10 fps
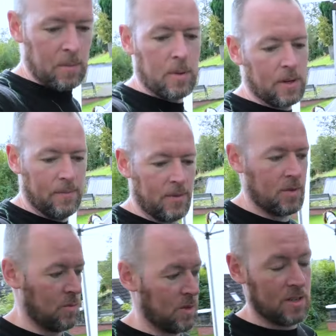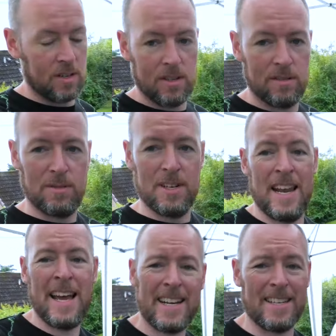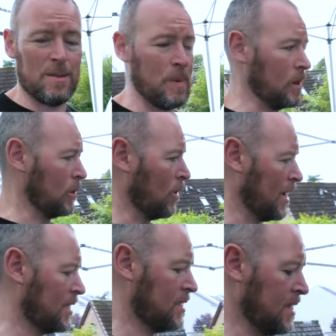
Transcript: But we're knackered, it's been a long ass